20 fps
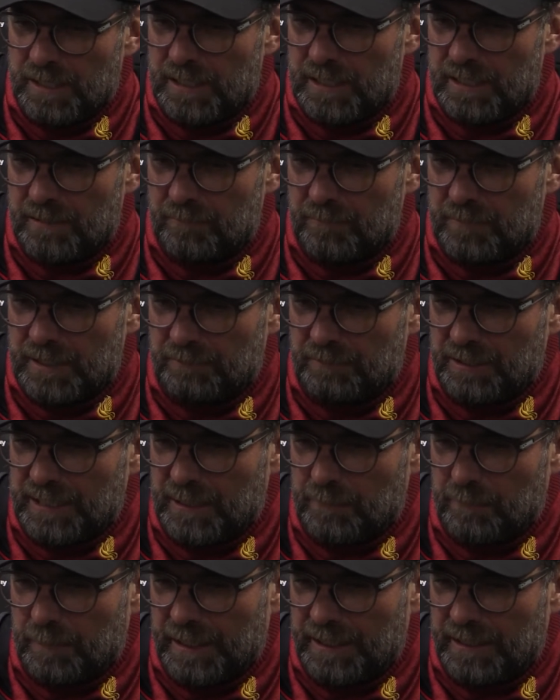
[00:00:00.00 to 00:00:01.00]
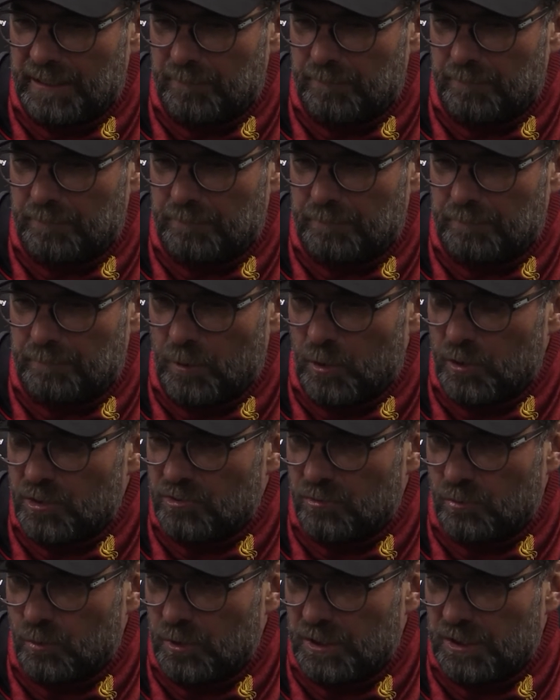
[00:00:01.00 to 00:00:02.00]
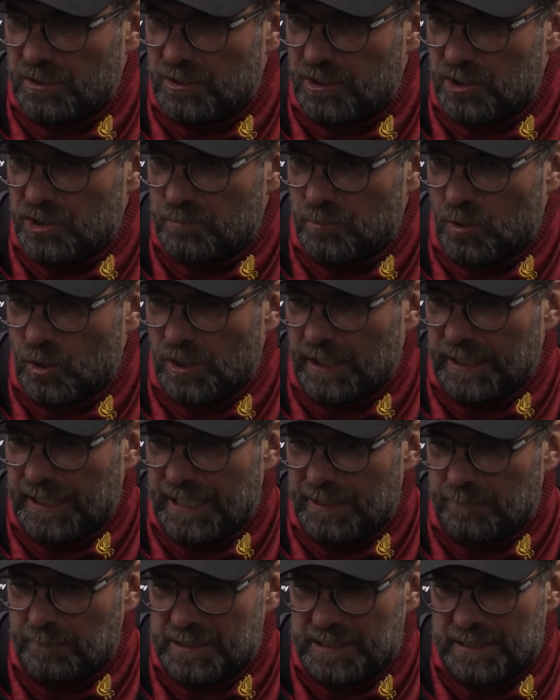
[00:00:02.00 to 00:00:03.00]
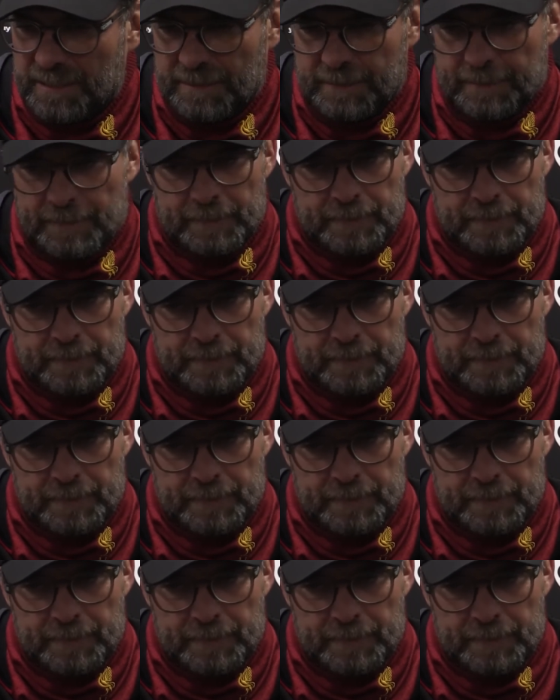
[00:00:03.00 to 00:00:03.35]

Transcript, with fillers: um, that we can play the both through the, the smaller gaps.